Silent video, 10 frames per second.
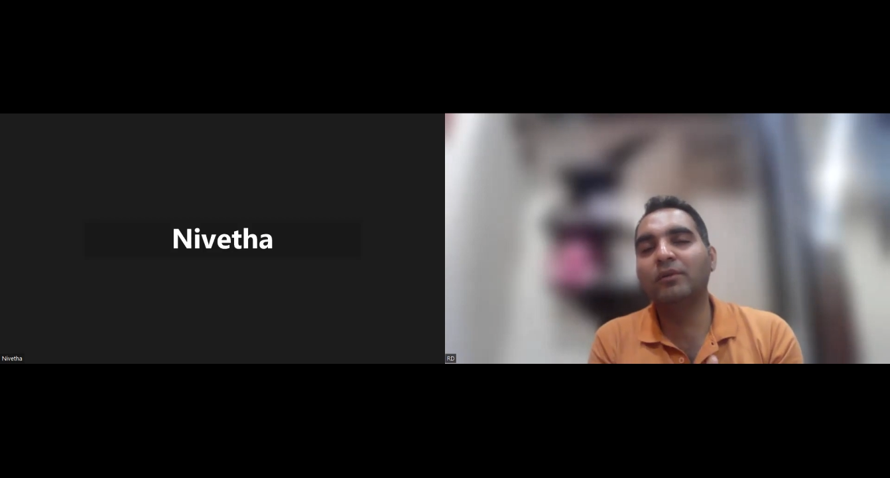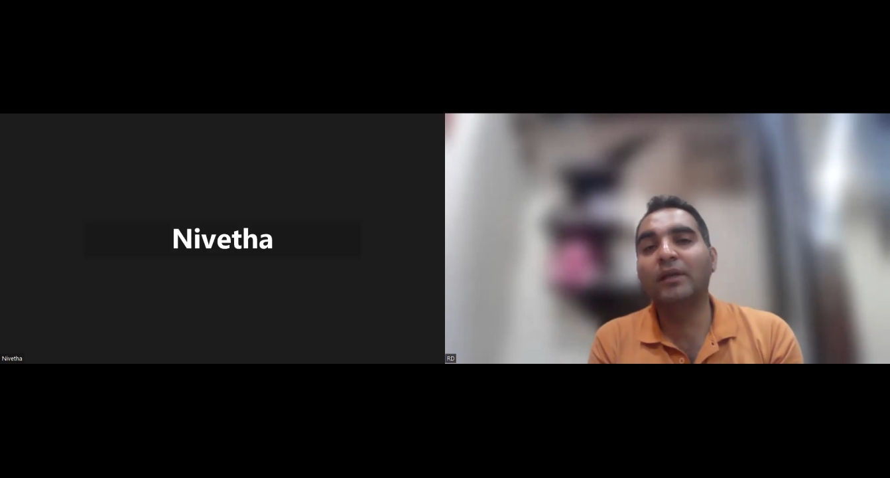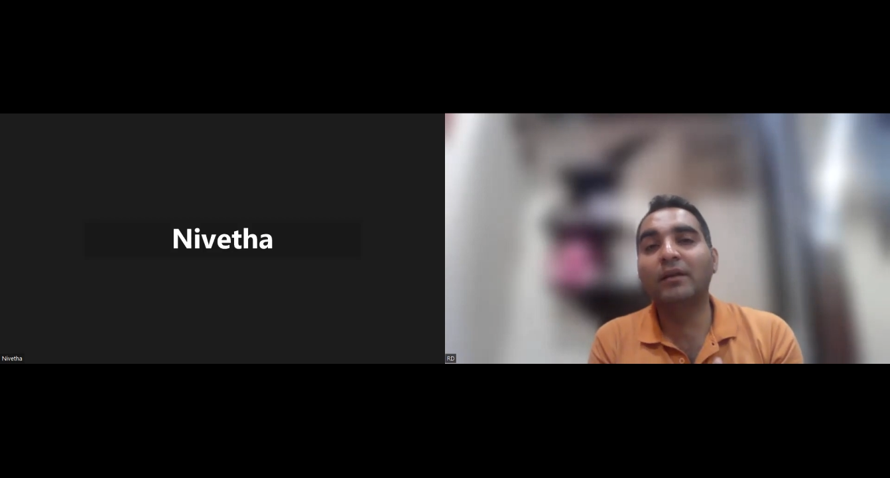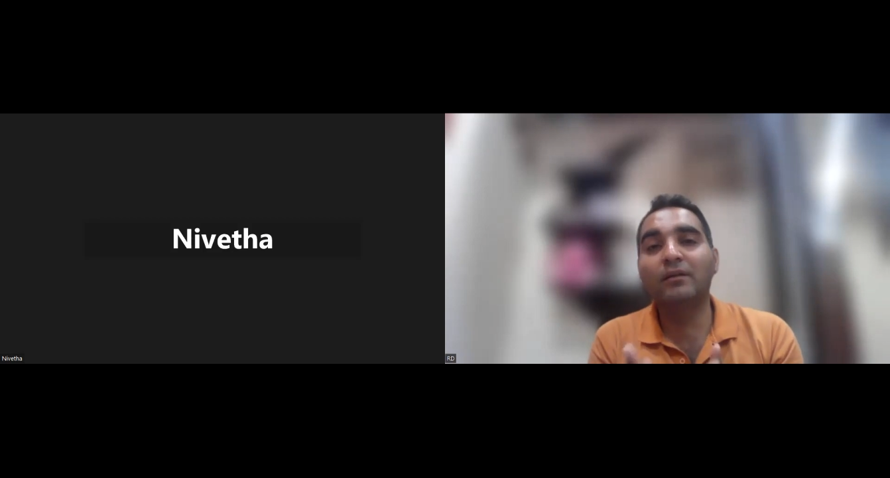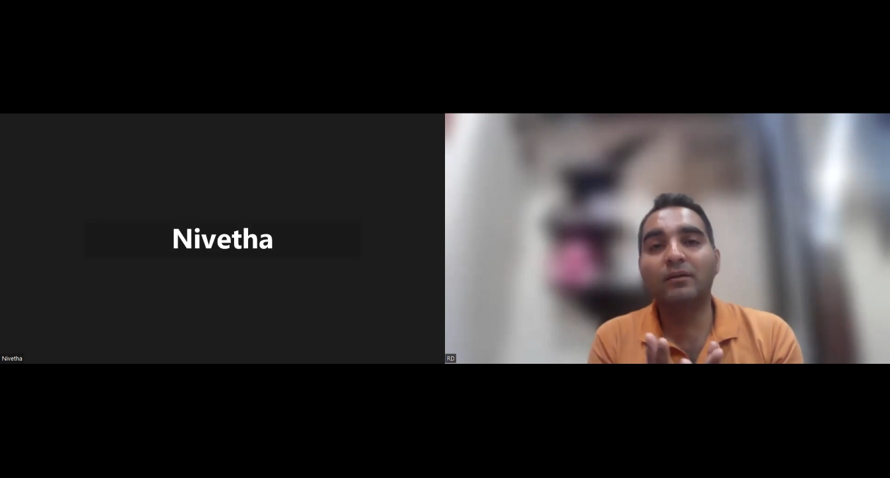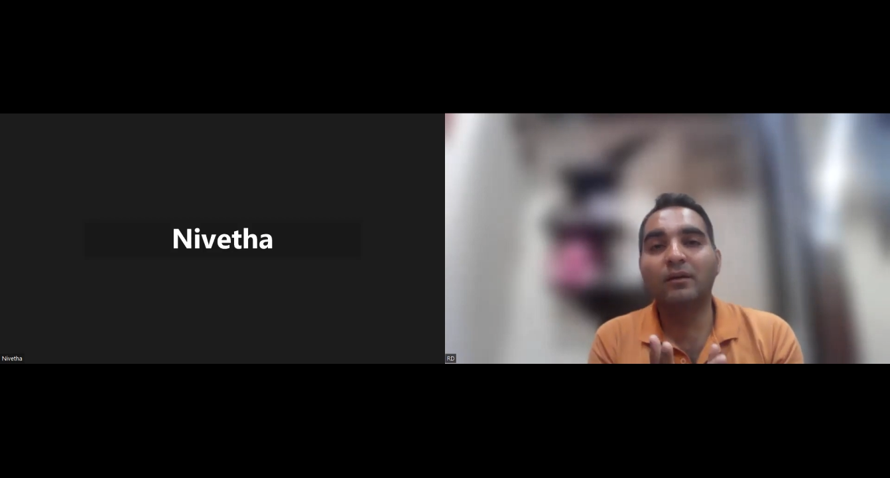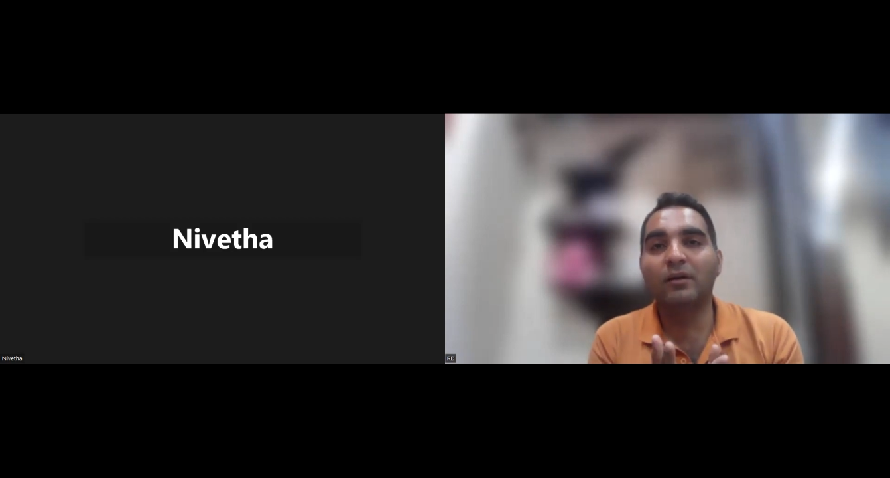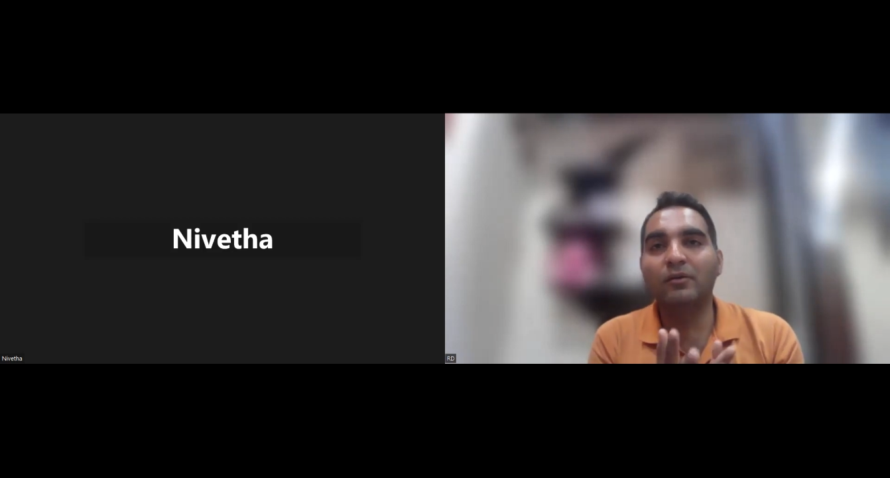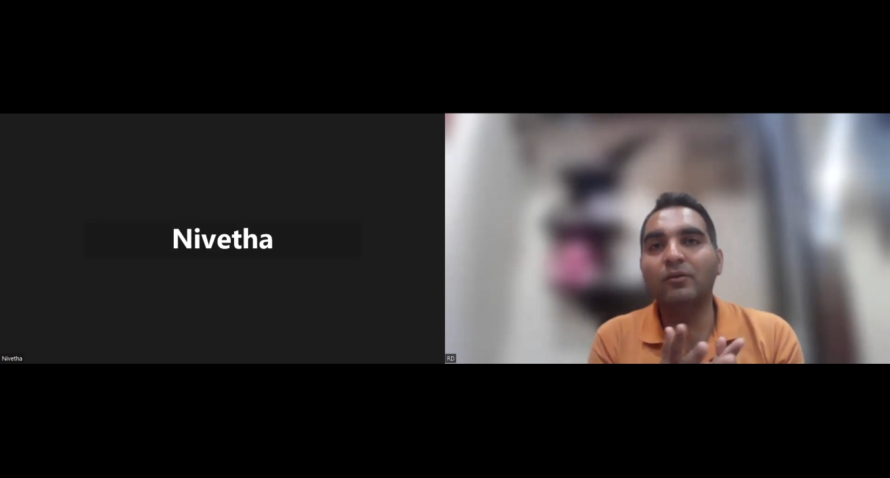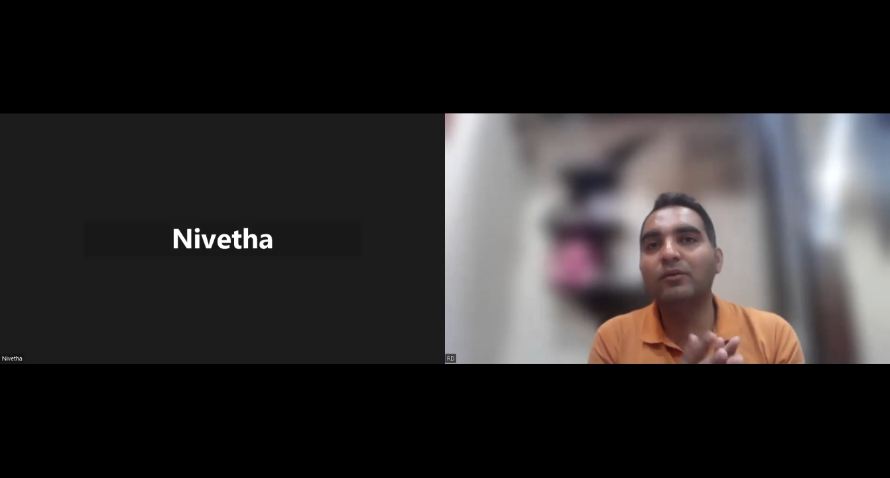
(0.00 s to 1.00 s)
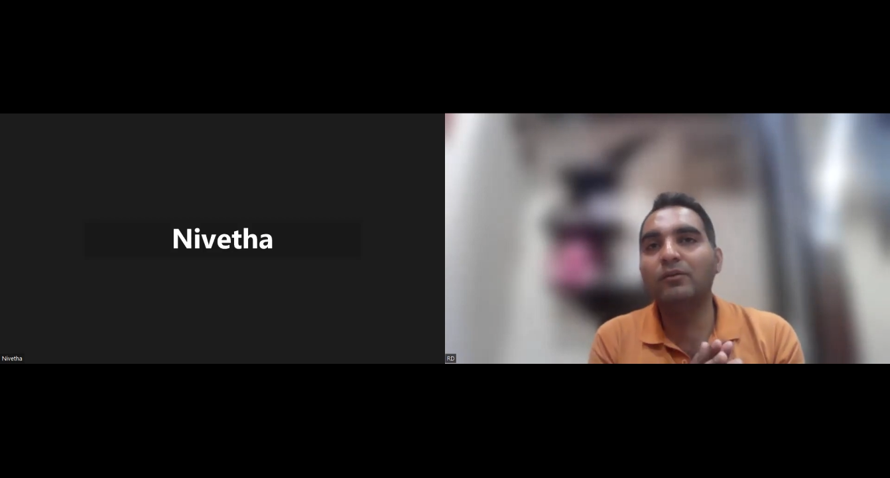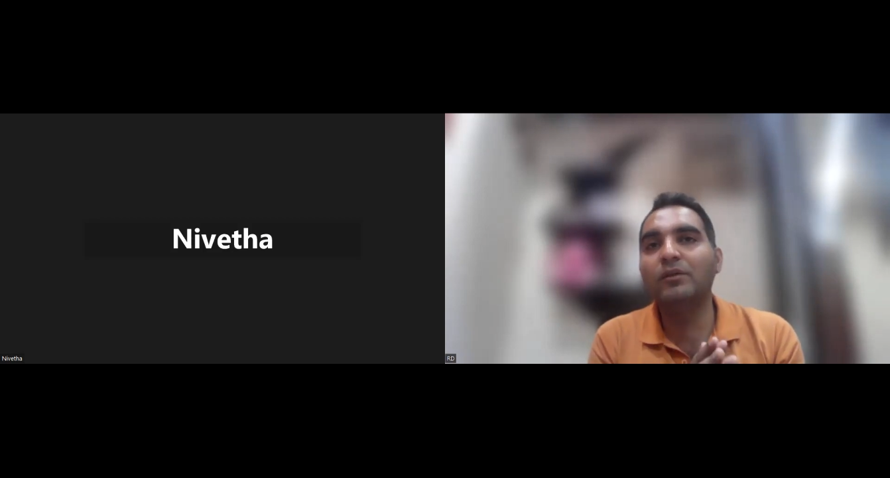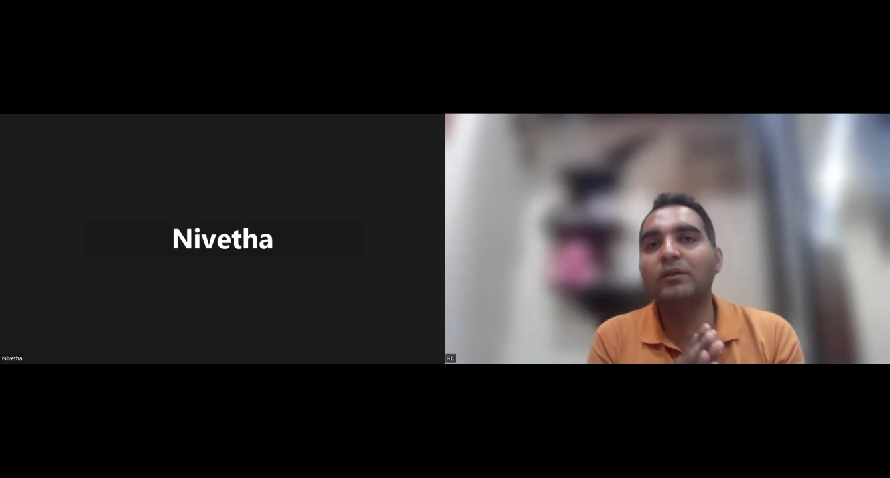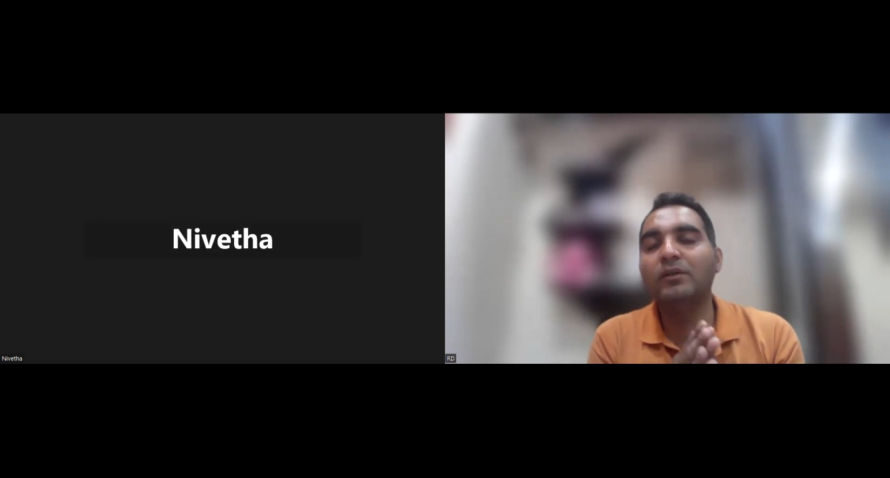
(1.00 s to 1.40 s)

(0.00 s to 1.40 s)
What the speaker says: get, you'll